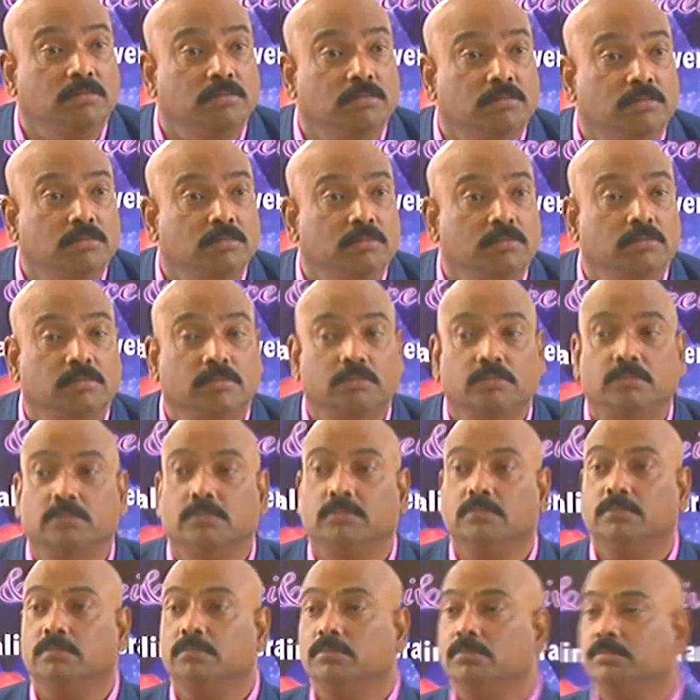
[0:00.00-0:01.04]

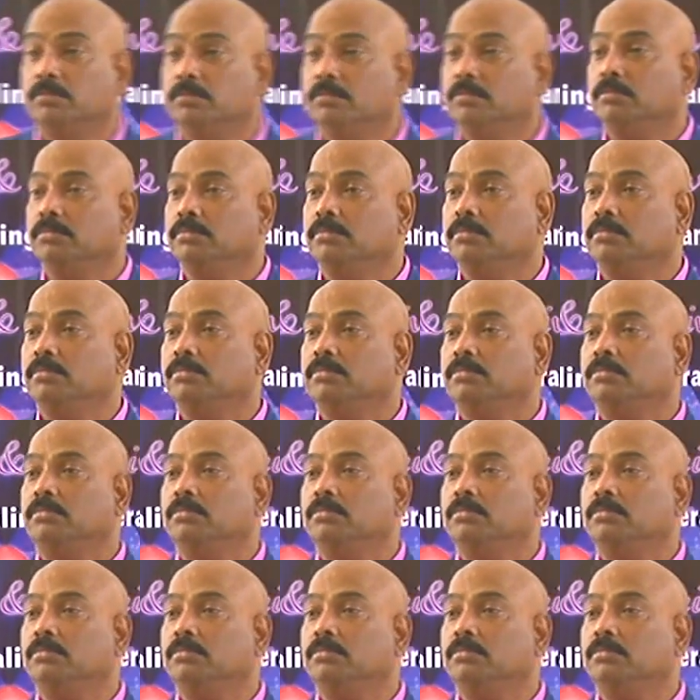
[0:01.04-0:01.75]
Nobody speaks.